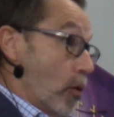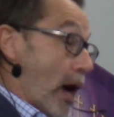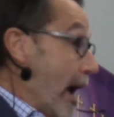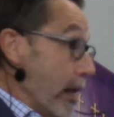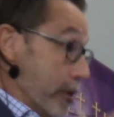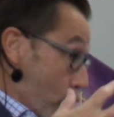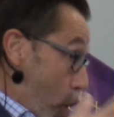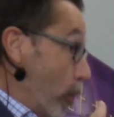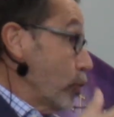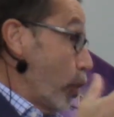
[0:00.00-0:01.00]
Well, I
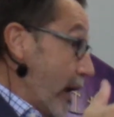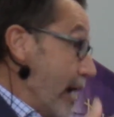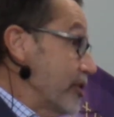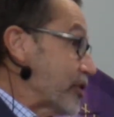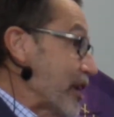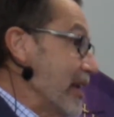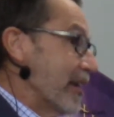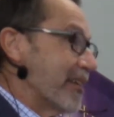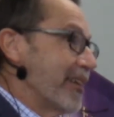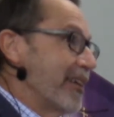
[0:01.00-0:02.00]
know it when I see
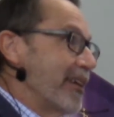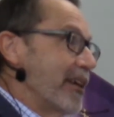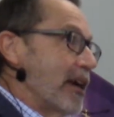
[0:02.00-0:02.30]
it.